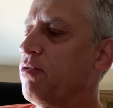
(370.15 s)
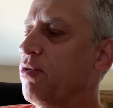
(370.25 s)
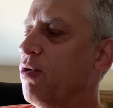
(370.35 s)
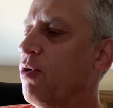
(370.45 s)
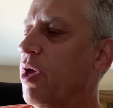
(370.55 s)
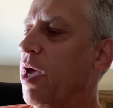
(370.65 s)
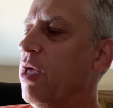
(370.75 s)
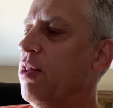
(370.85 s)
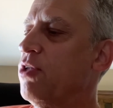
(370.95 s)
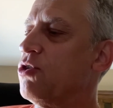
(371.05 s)
Okay,
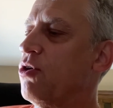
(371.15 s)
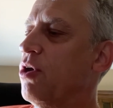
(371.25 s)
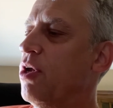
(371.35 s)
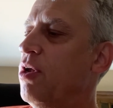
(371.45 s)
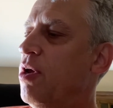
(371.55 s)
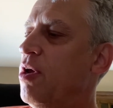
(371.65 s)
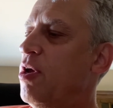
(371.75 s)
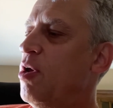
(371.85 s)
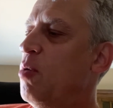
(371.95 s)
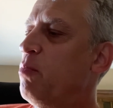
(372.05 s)
that's good.
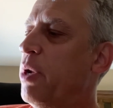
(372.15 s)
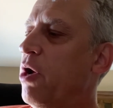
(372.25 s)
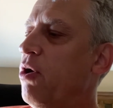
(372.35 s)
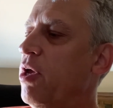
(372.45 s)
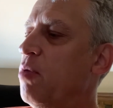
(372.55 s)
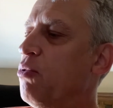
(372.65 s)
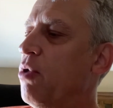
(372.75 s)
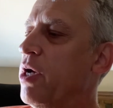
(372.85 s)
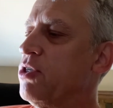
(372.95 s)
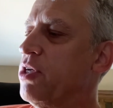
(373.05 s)
Pairing in
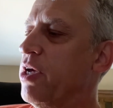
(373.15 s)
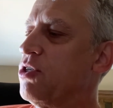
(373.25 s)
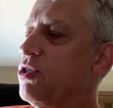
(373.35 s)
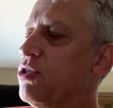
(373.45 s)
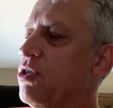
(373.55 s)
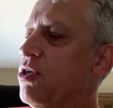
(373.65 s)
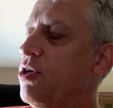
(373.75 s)
process.